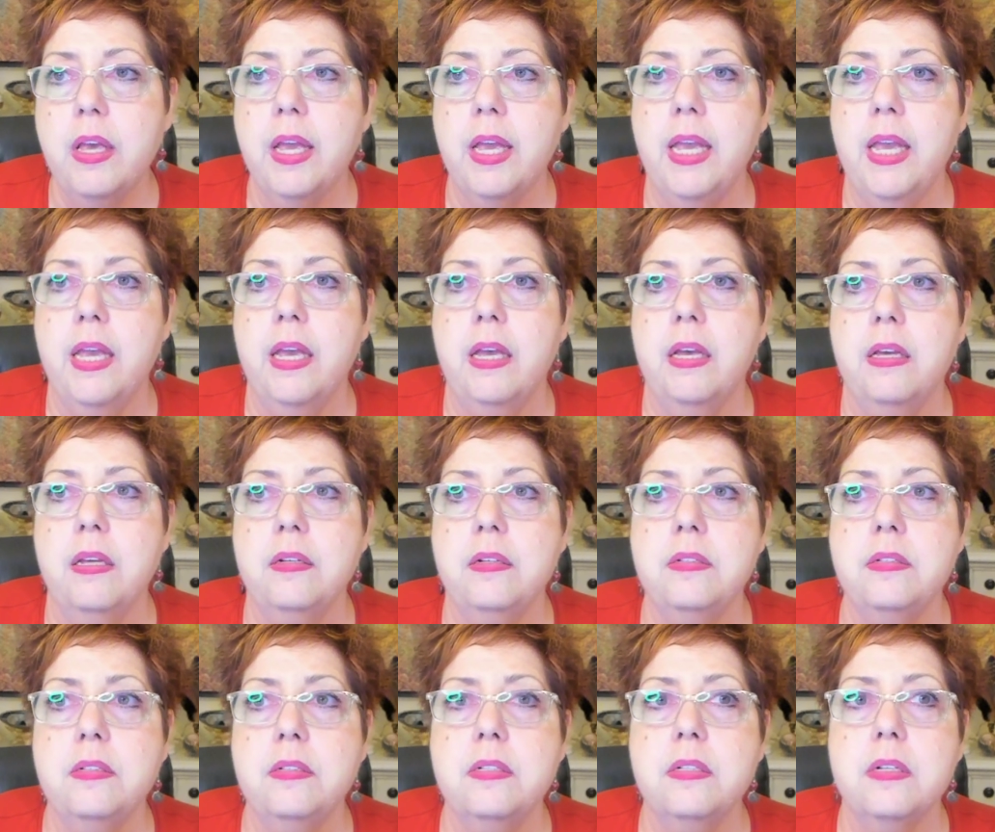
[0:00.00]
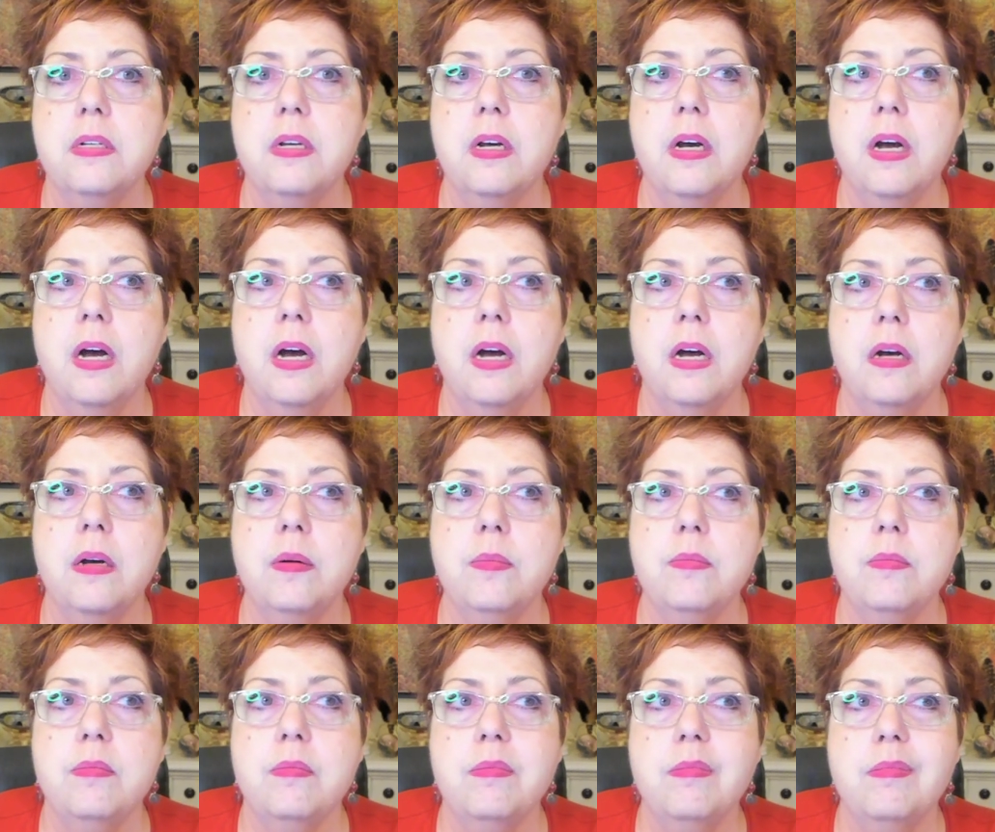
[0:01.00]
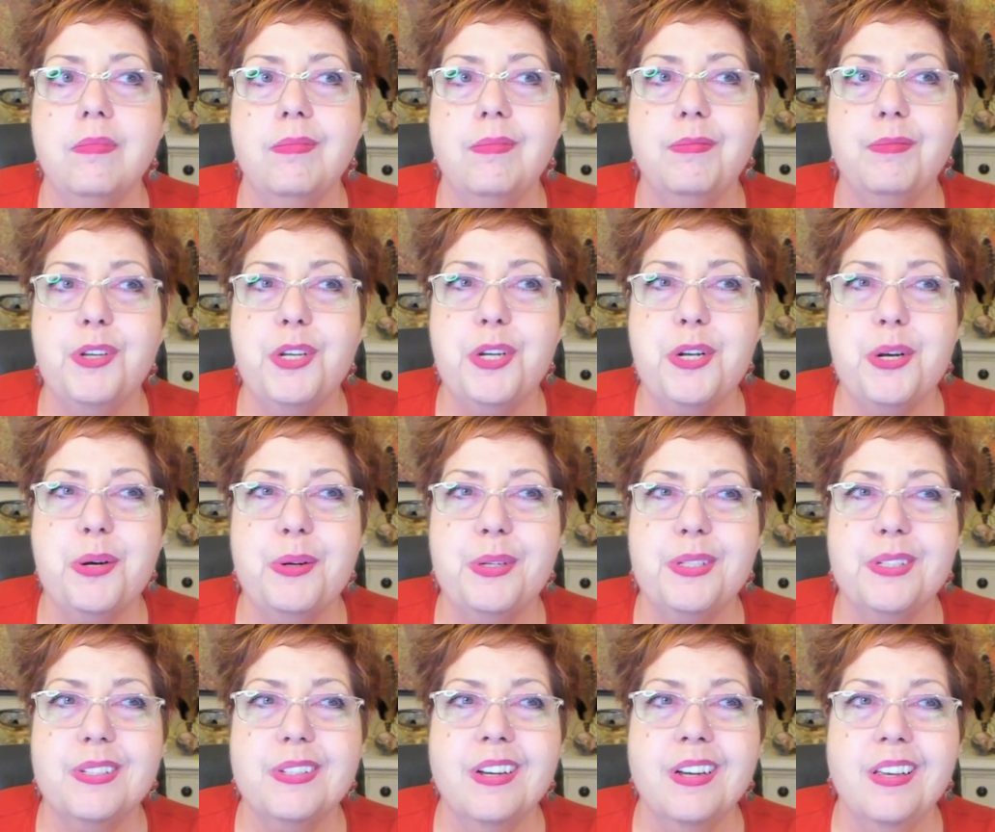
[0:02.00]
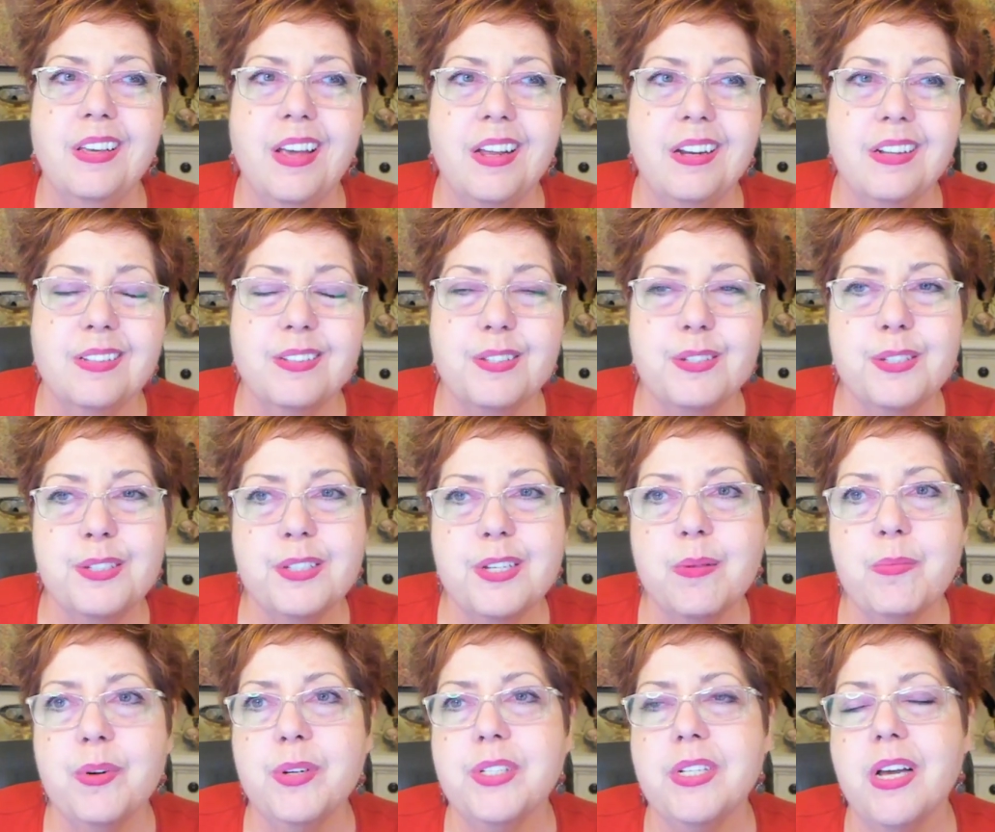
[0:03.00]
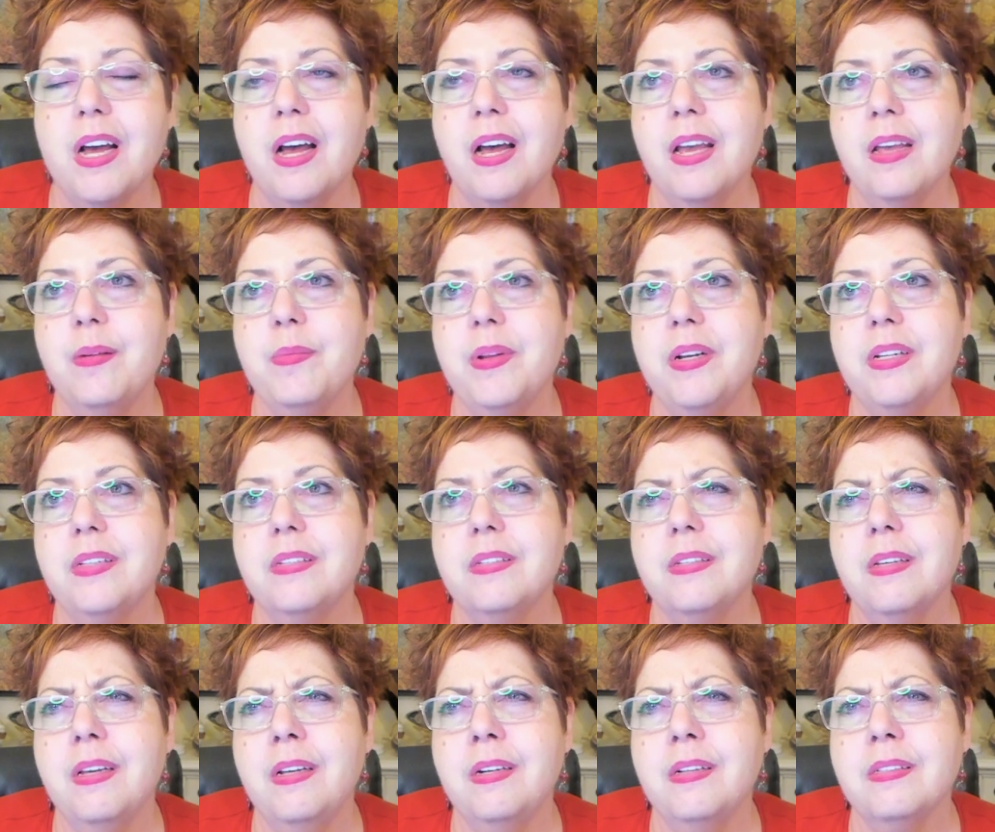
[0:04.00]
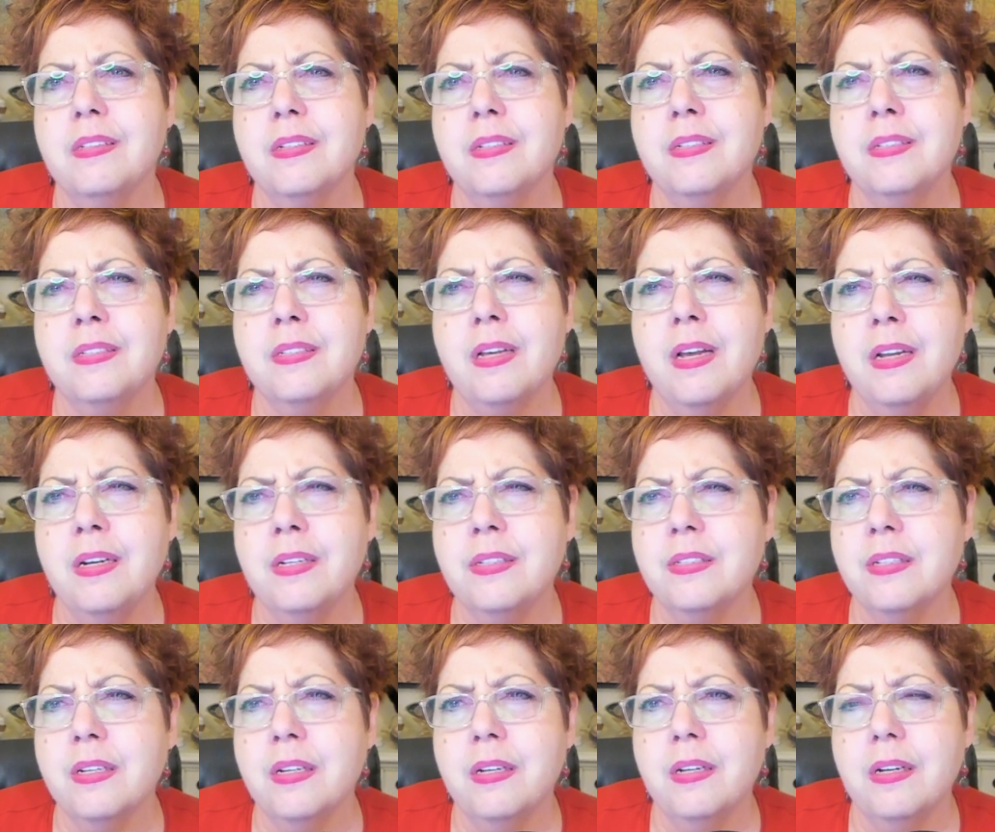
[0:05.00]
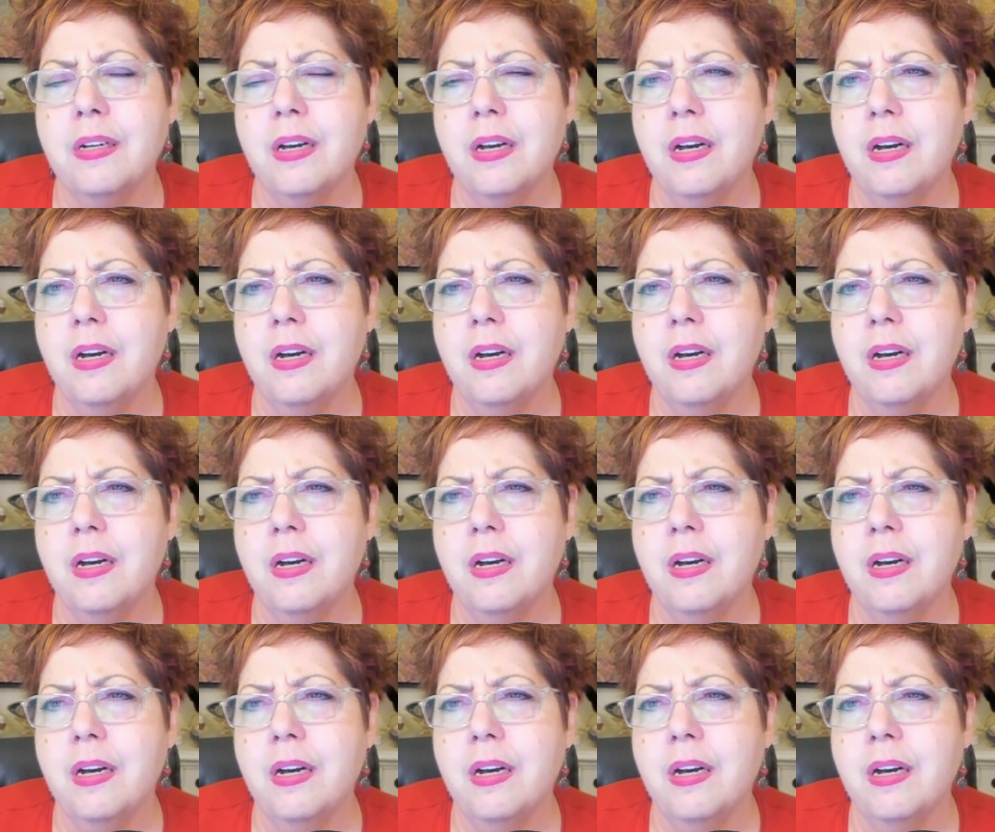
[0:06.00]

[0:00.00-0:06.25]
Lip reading: And, you know, it's the summertime, and it's a sun, it's a